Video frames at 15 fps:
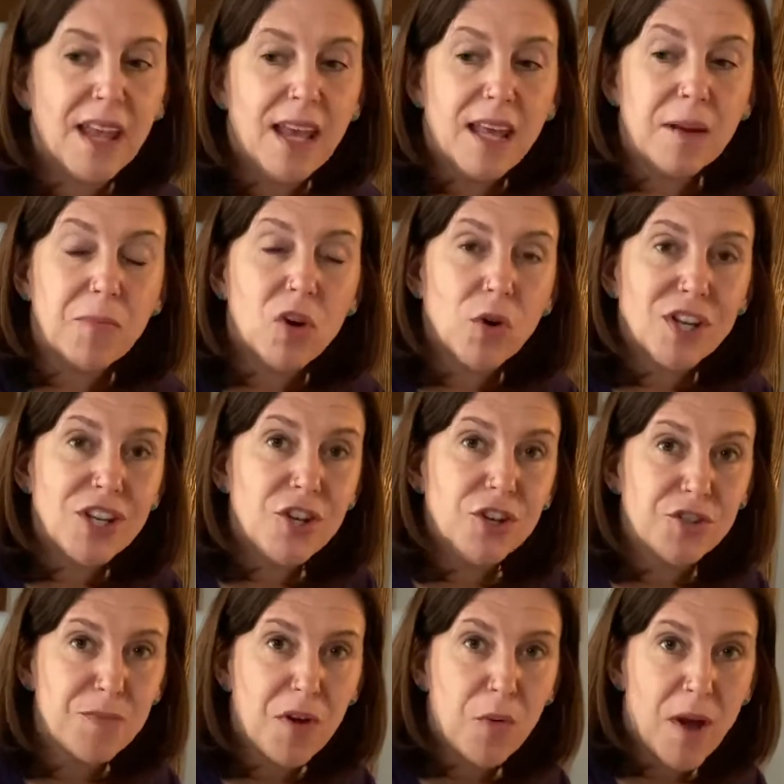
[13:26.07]
I'm going to use
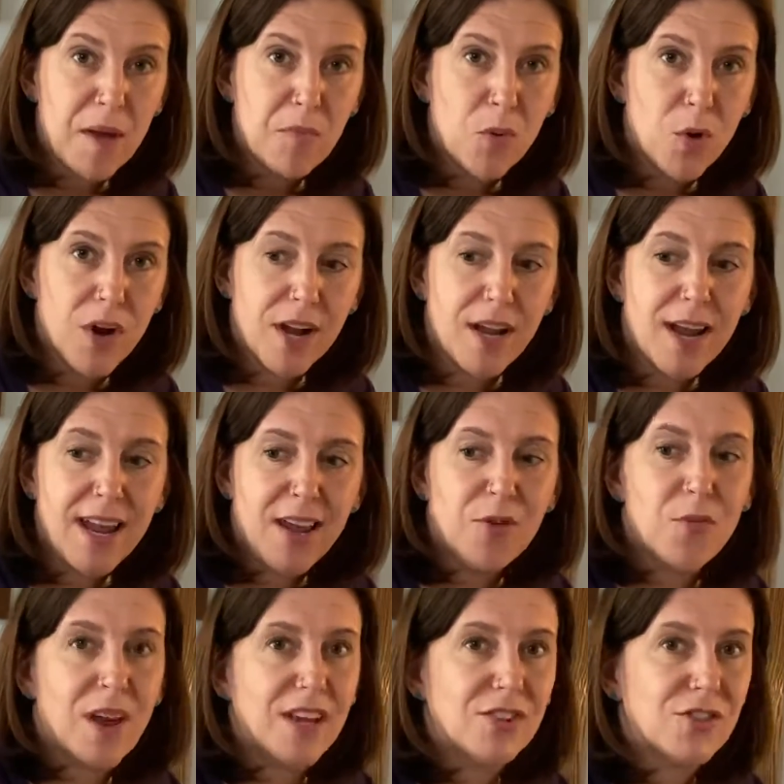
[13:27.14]
my whiteboard
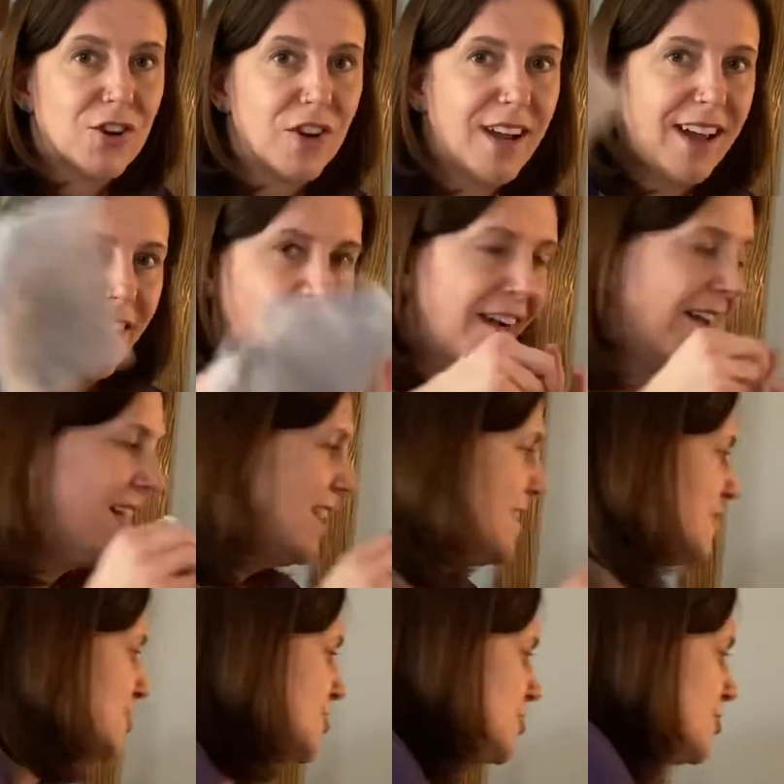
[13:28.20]
eraser here
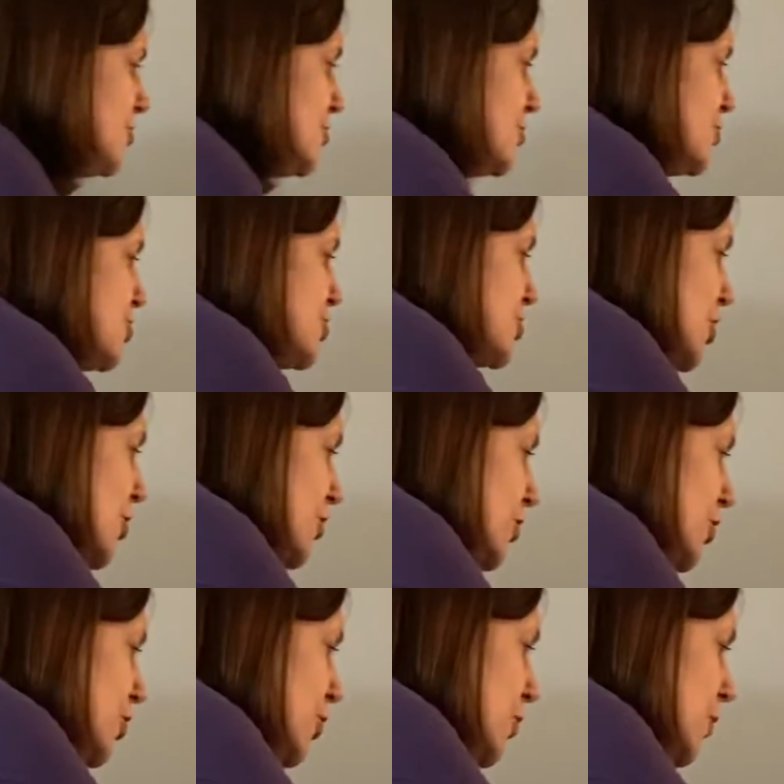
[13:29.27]
to show
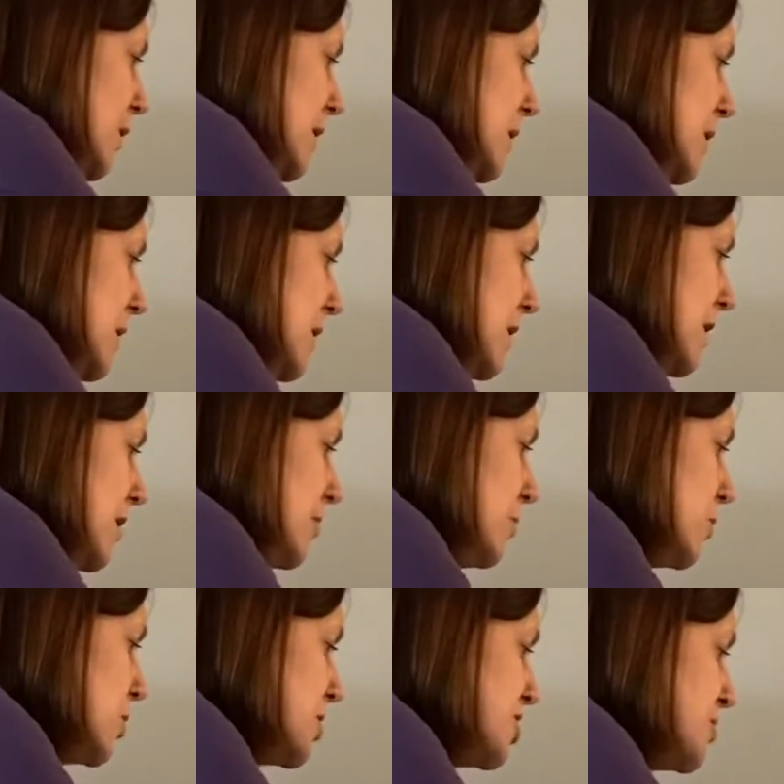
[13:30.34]
you
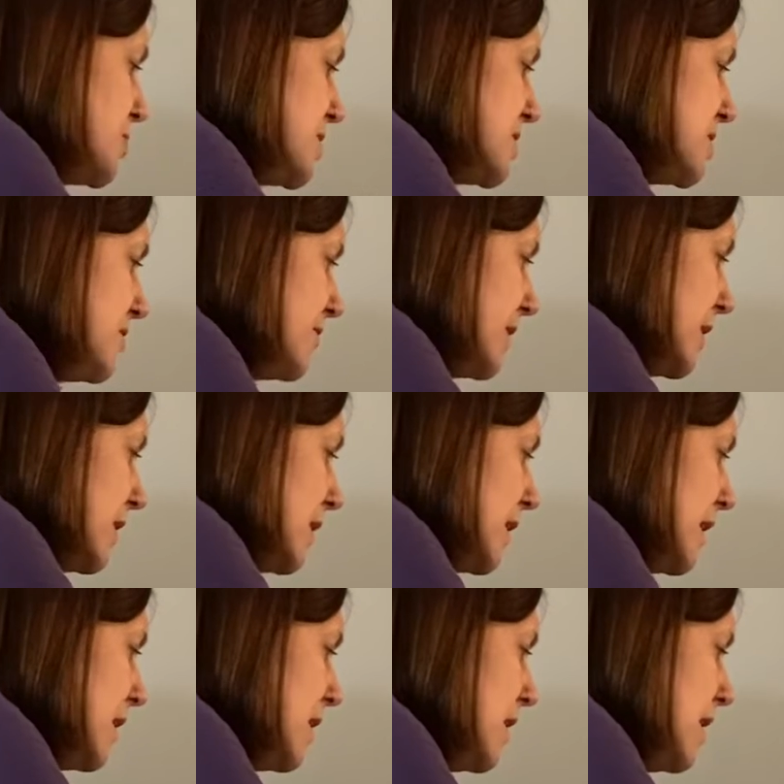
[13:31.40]
more
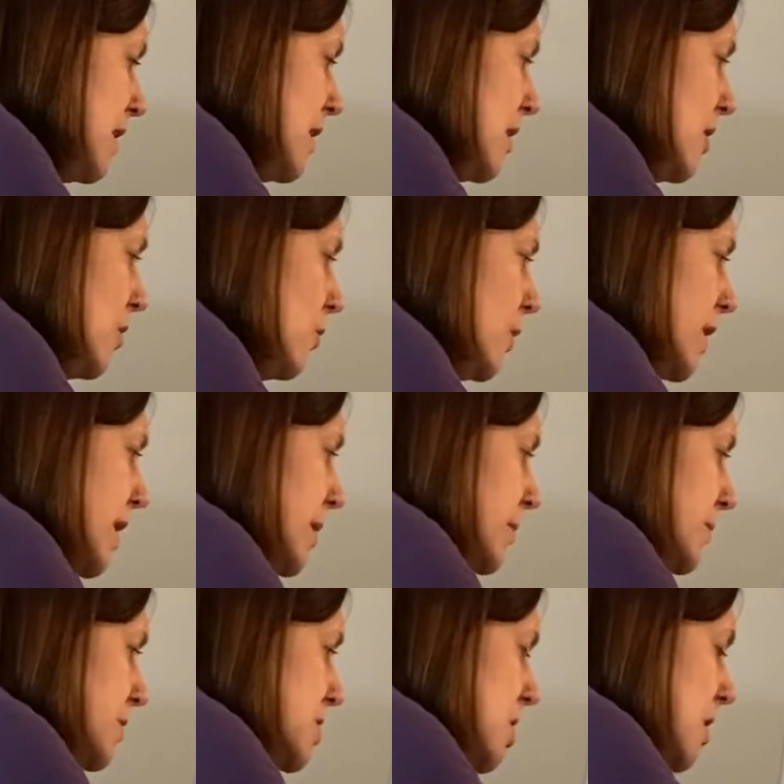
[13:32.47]
specifically what
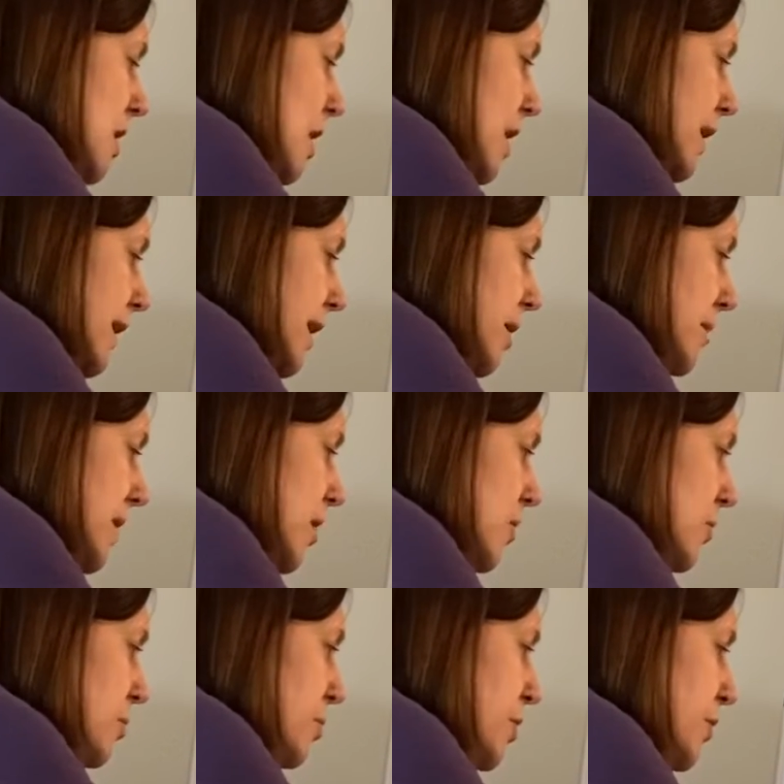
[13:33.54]
I'm talking
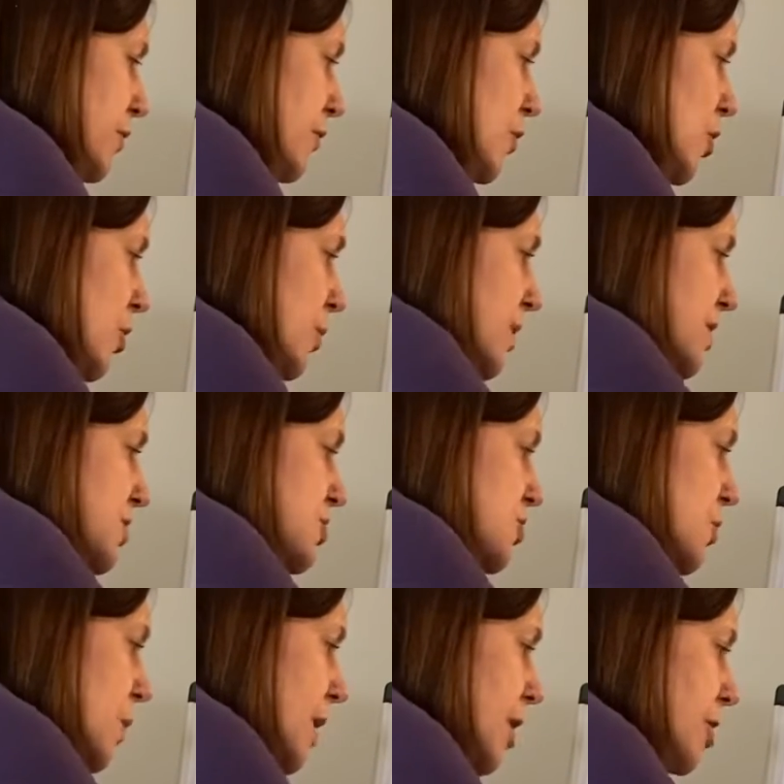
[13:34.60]
about. Before we
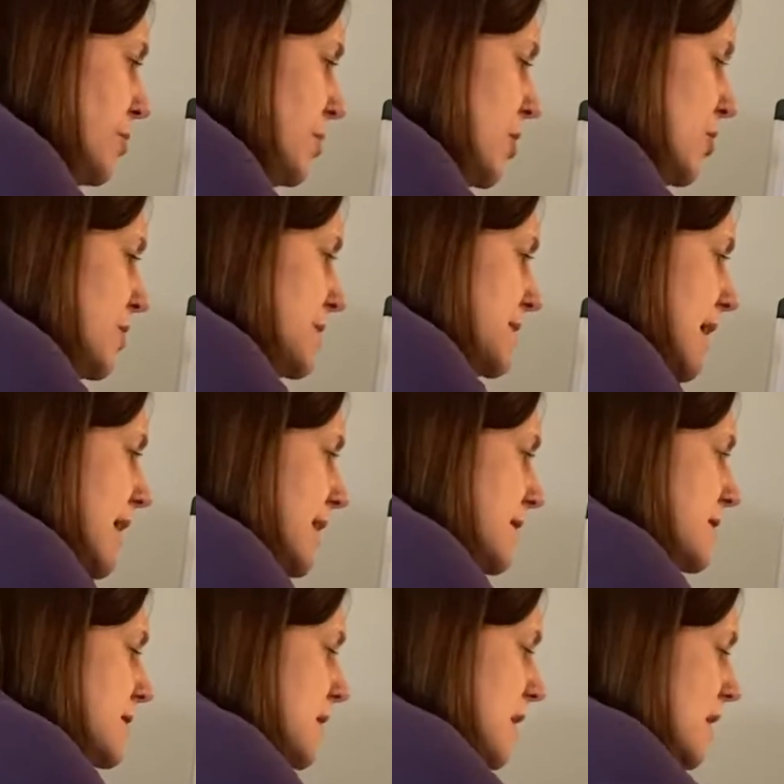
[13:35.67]
squared both sides,
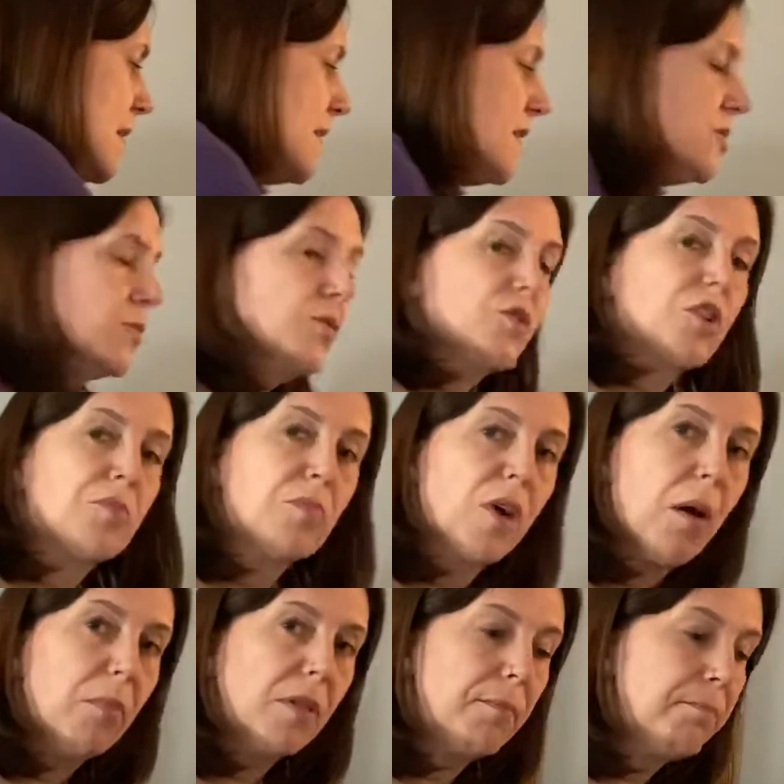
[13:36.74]
this was our
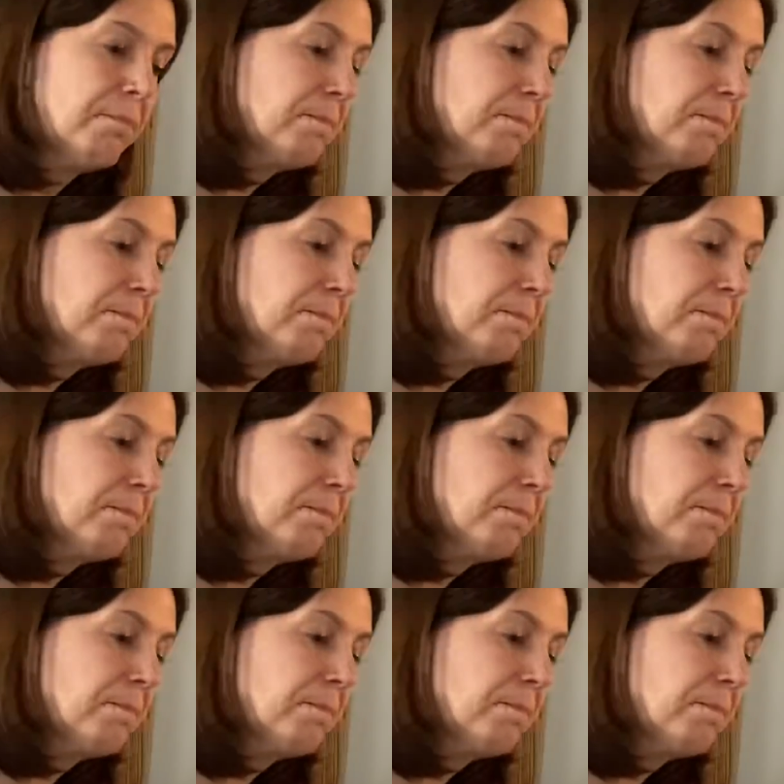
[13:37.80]
problem.